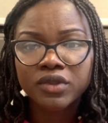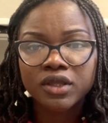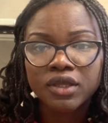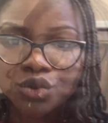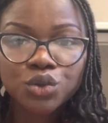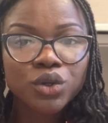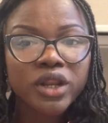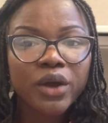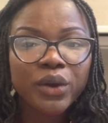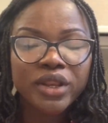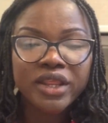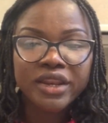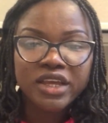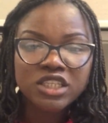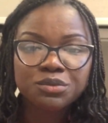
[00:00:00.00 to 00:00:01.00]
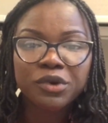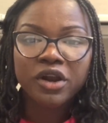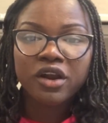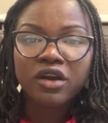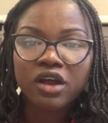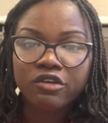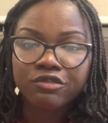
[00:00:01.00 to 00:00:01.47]
So now in the next
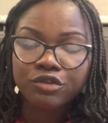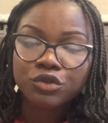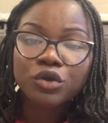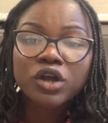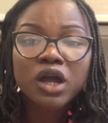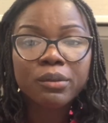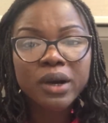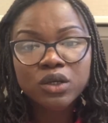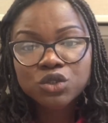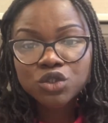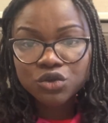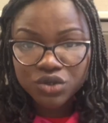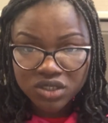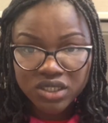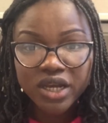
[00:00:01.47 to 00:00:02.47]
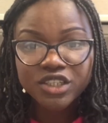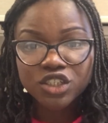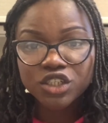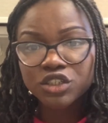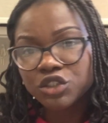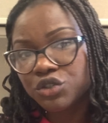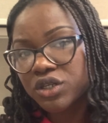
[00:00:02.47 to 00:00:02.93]
paragraph, you talk about your research
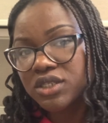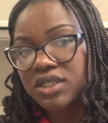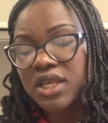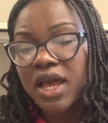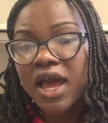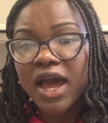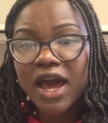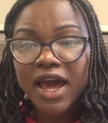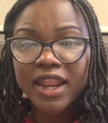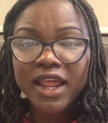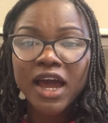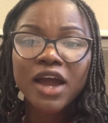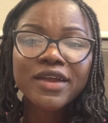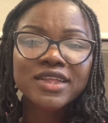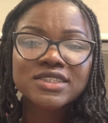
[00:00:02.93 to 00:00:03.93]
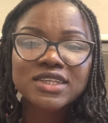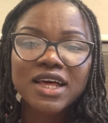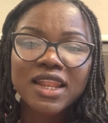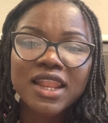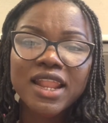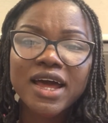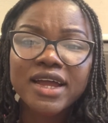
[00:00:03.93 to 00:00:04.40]
interest and how it
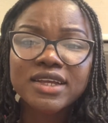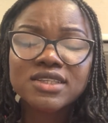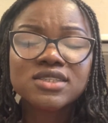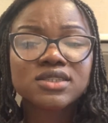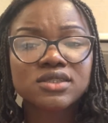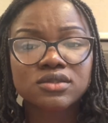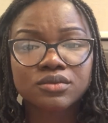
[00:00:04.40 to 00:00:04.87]
aligns